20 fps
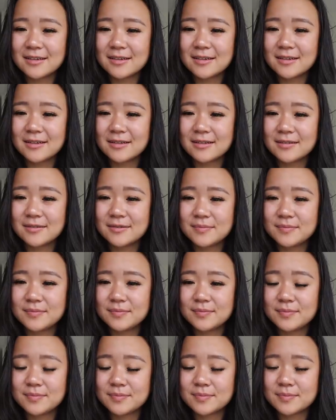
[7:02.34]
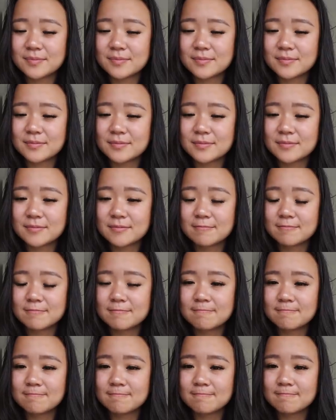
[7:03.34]

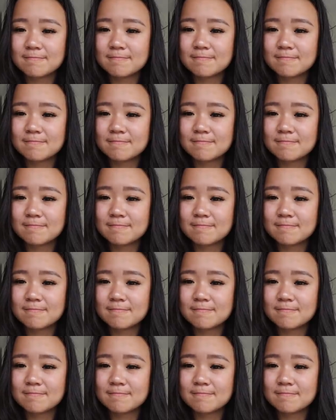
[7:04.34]
This person isn't speaking.